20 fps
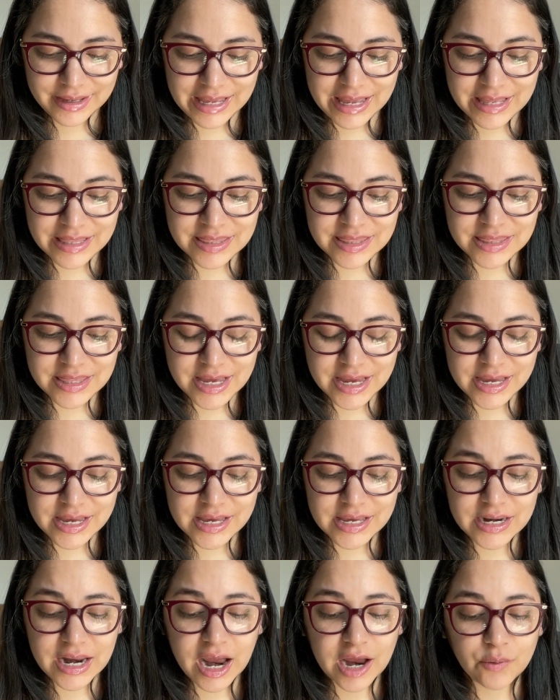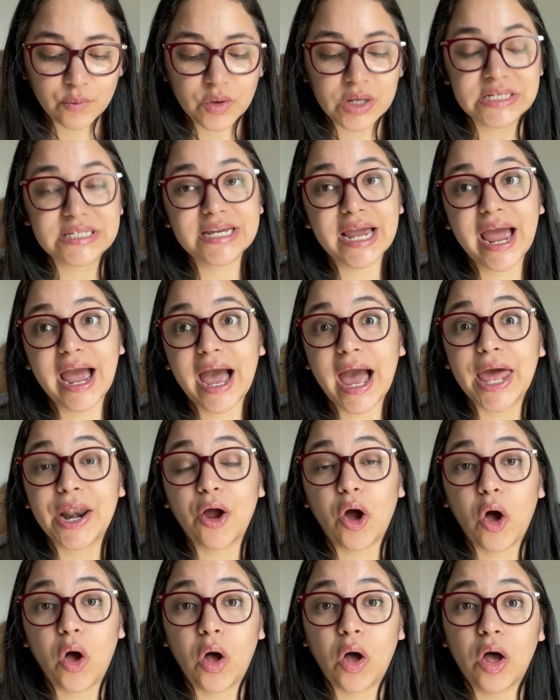And then I want to
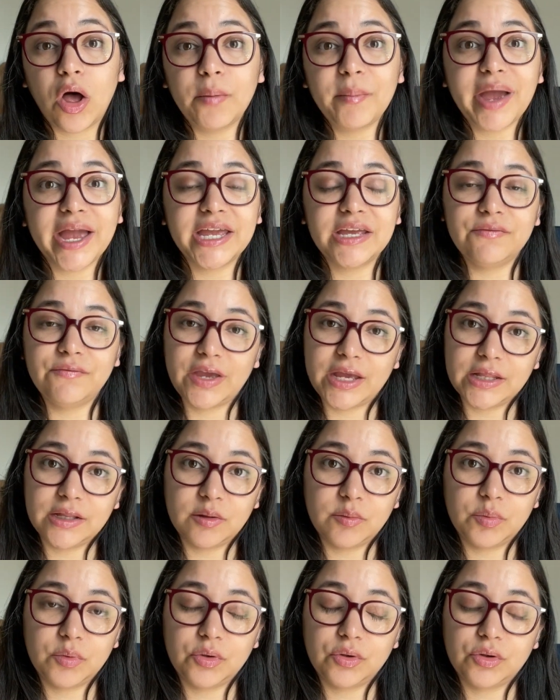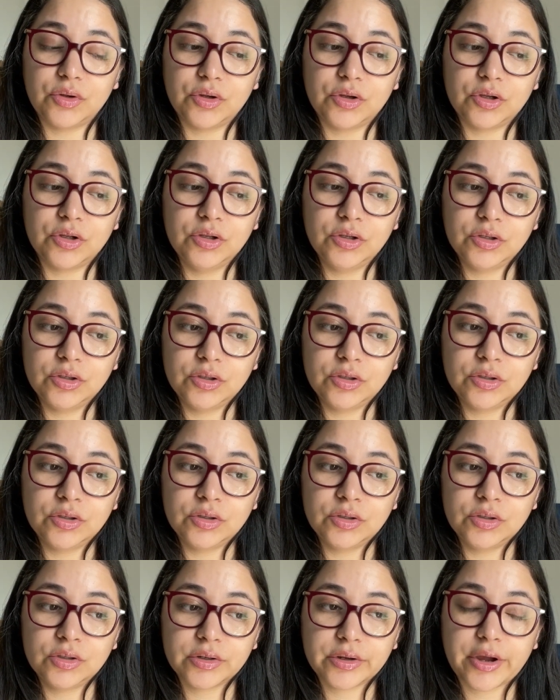add all my available
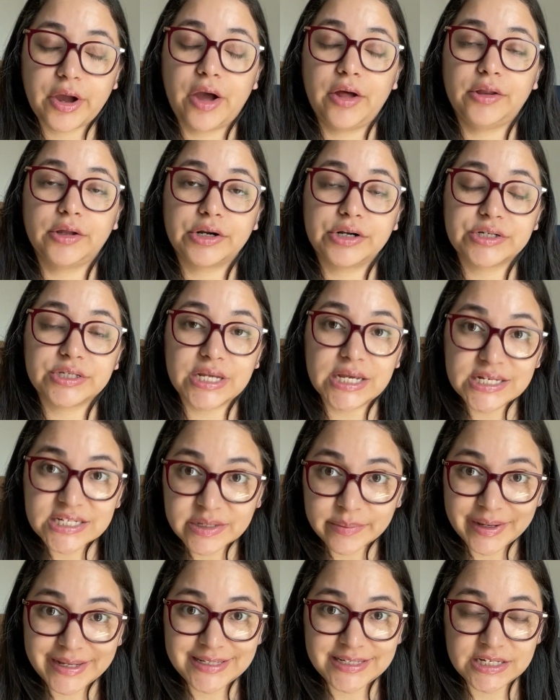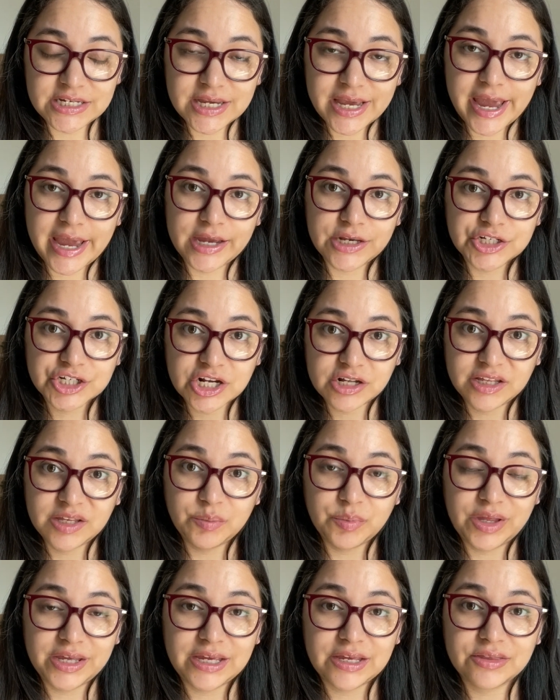colors into my DK jelly
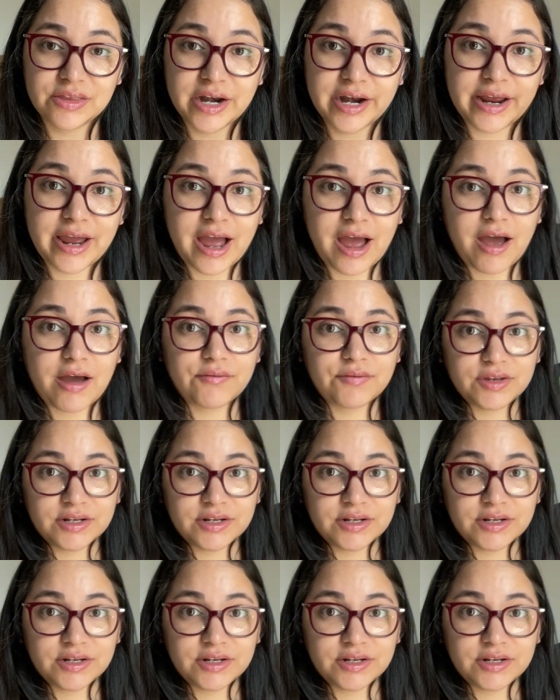blanket that I have.